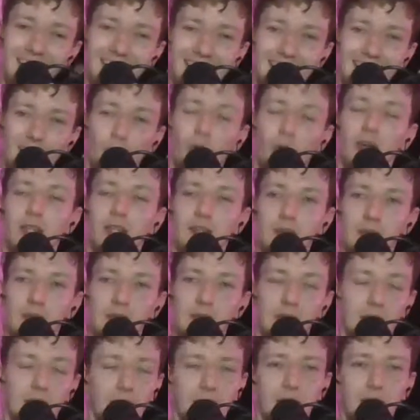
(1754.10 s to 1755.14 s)
with
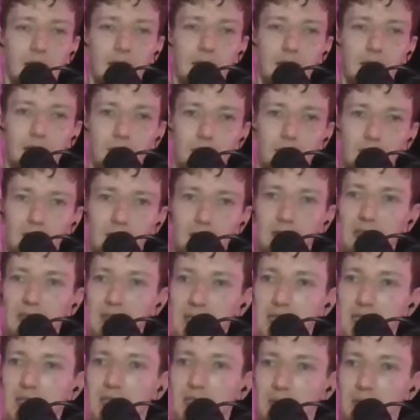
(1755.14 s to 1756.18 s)
the
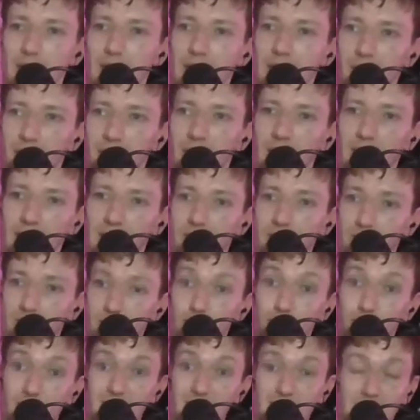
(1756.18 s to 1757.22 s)
need to make money
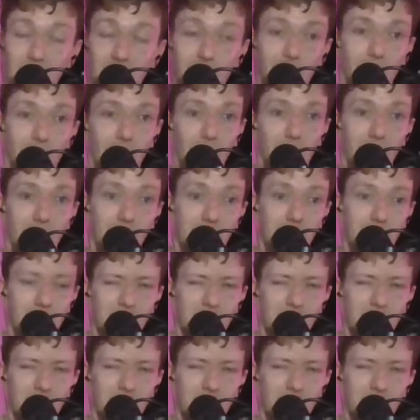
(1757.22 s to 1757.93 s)
pressing up on me,